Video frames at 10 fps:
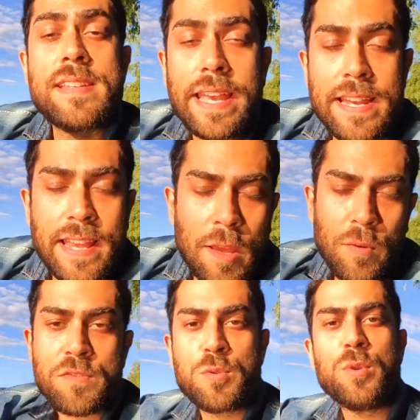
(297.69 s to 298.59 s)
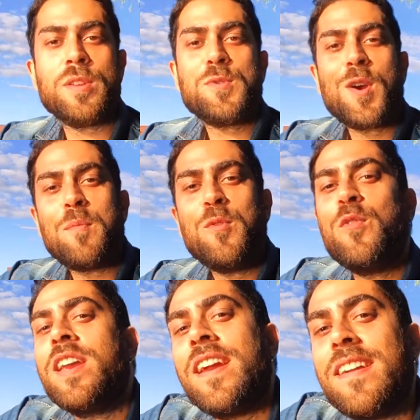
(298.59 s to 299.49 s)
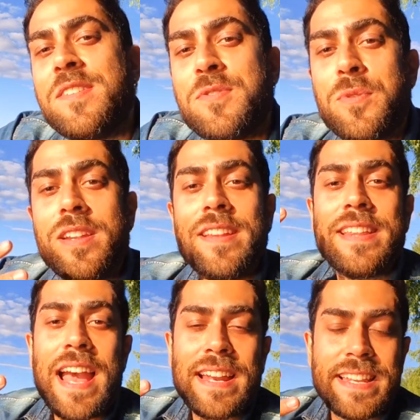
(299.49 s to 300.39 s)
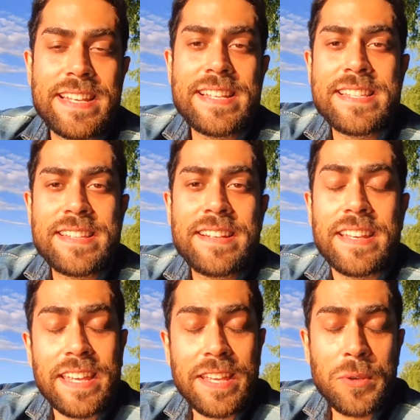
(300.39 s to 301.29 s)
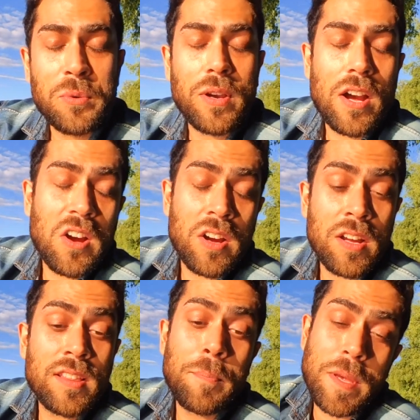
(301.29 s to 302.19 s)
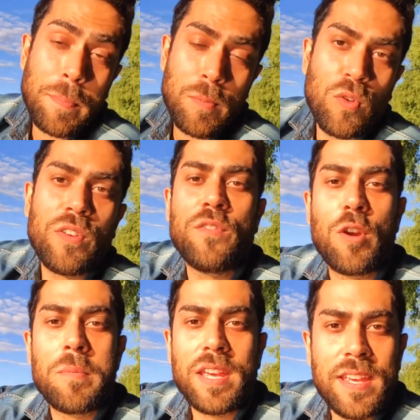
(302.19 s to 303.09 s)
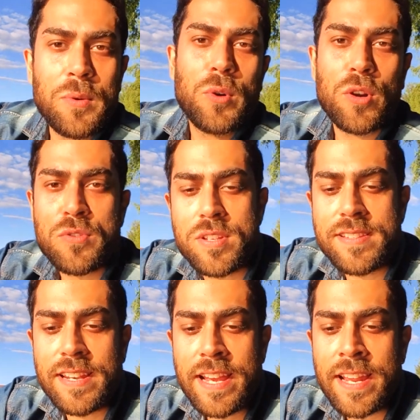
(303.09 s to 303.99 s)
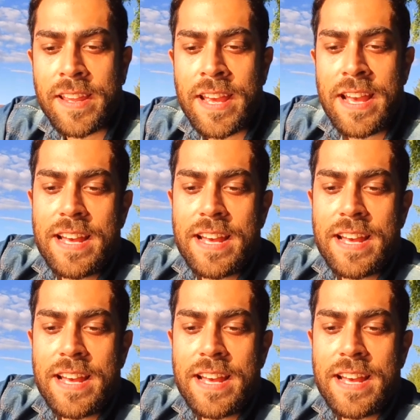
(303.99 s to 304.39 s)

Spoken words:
second type of students who are moving here in Sweden, that is EU, the people moving from EU or Switzerland.